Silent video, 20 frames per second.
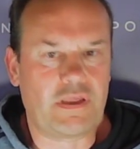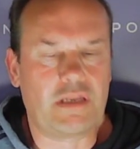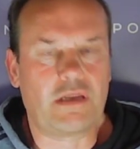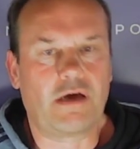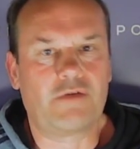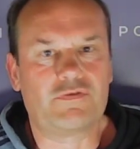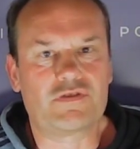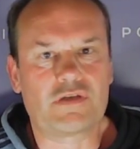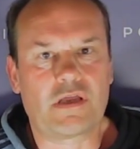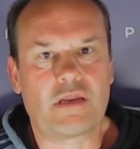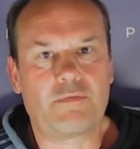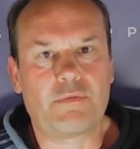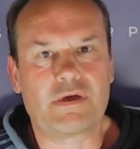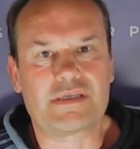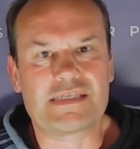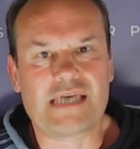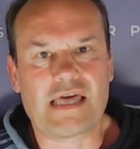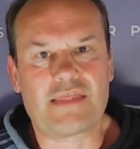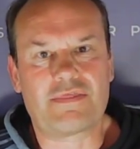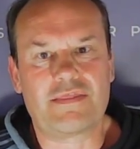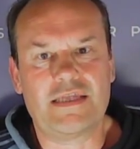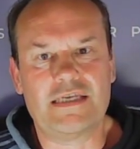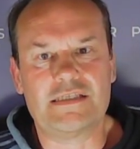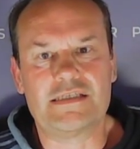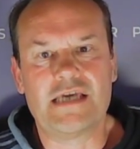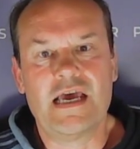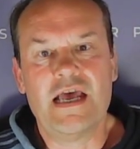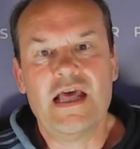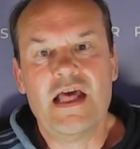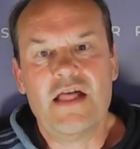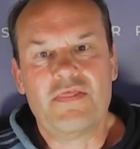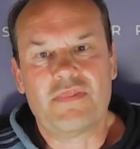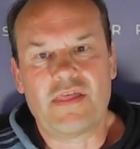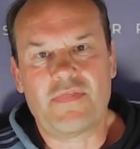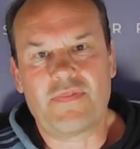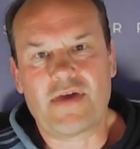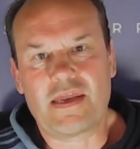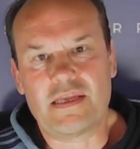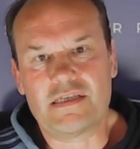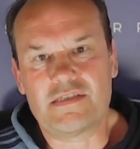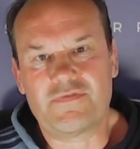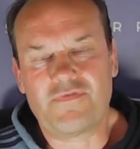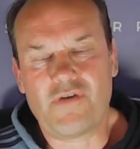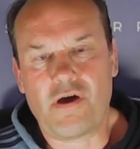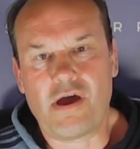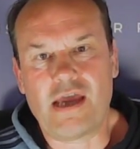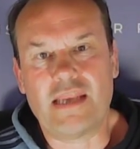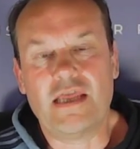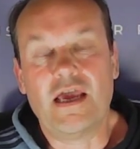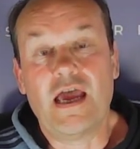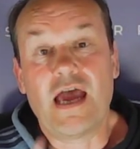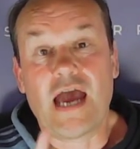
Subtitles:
lifestyle amongst athletes, then that is fine.